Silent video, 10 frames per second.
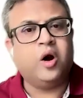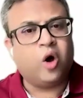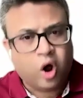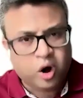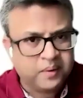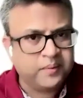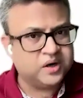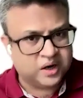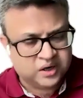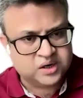or an
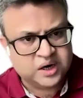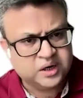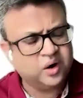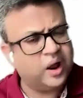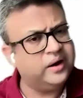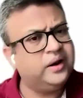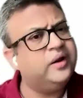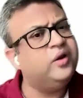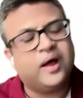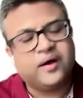on-premise data center, and
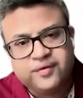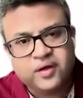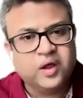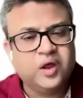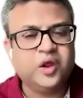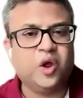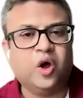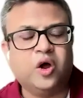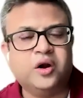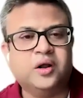then you have
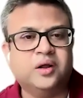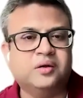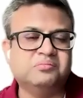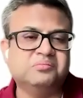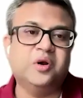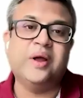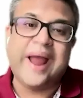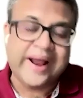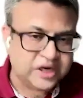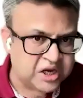your
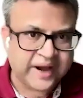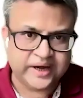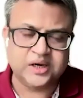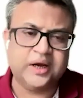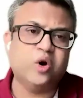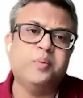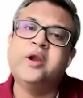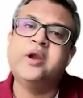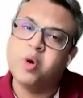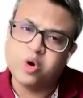edge sites. It could
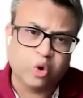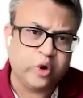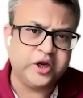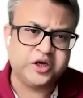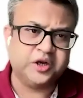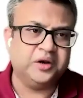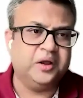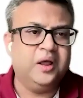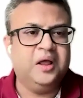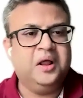be remote location.
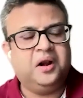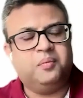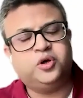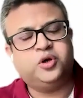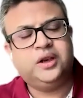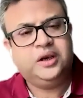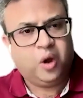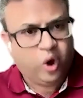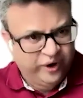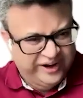Now, particularly
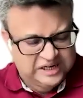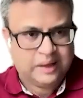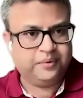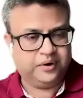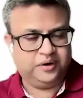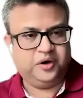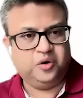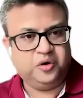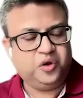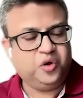in your example,
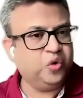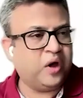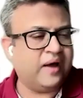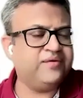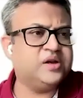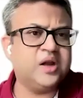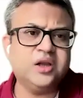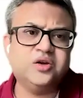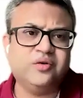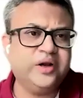you have
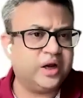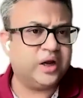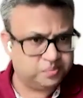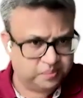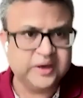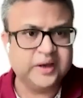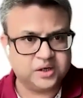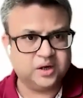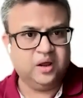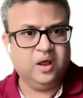such rich
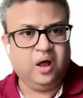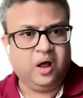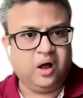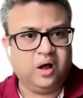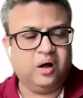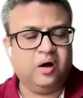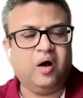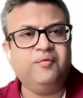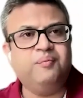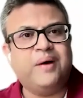experience
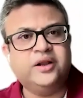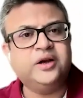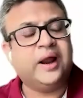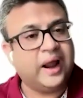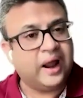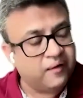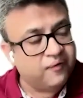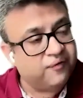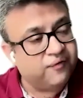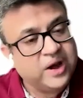of managing
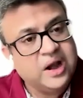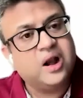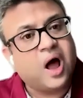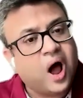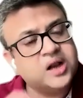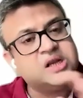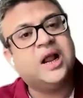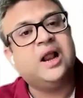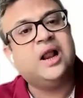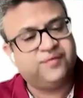very large
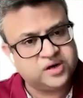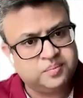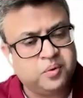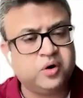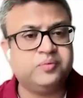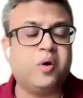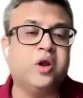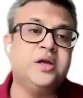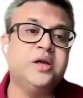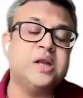scale infrastructure
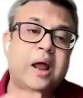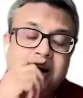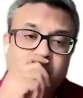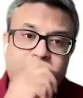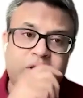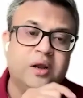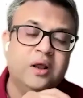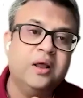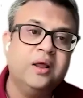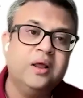projects, and which